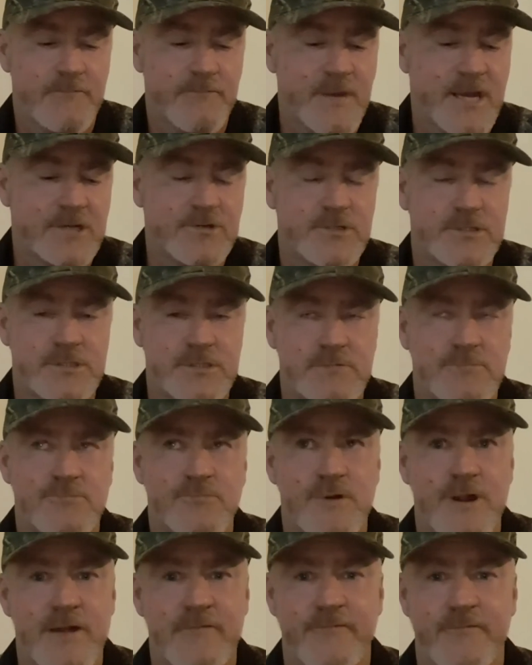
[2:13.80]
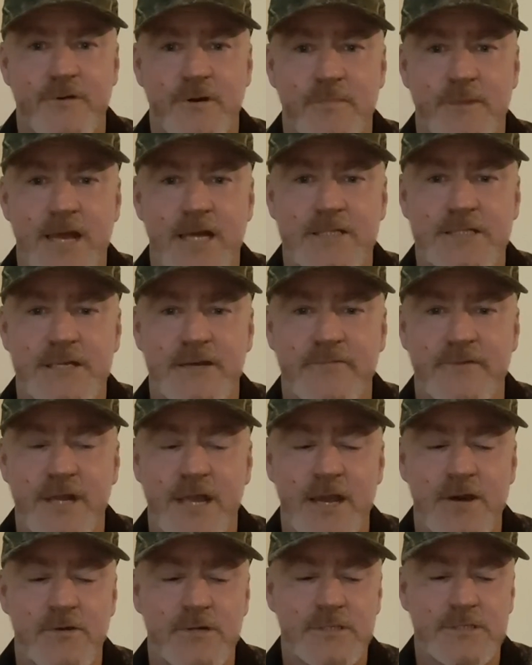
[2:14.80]
Batteries run for about 7
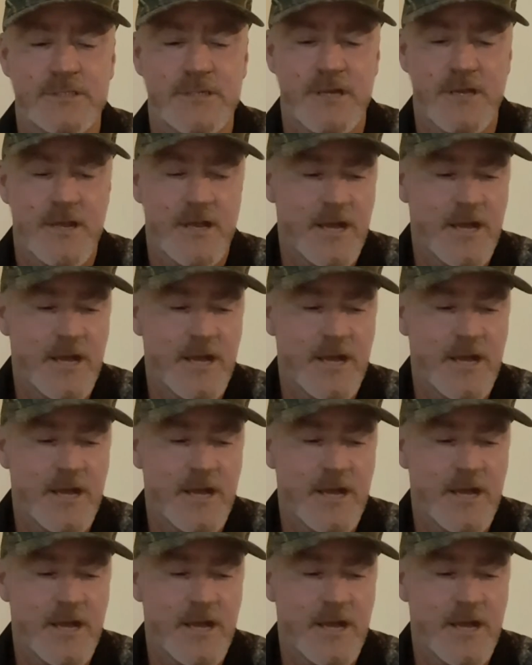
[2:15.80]
hours.